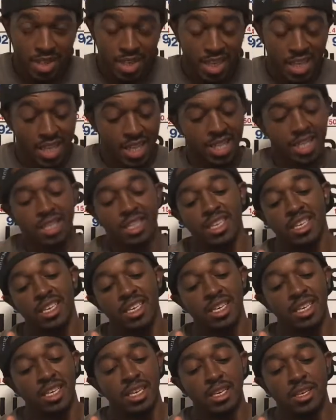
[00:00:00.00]
in
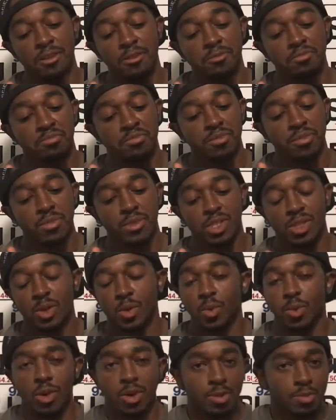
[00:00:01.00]
the
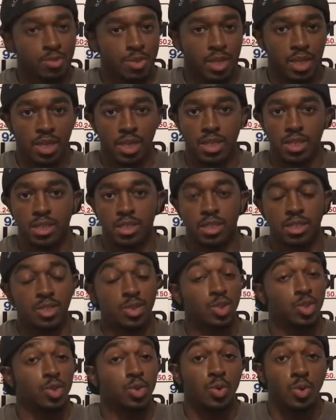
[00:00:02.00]
workplace, in
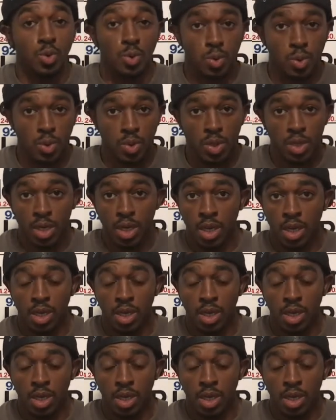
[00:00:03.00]
school,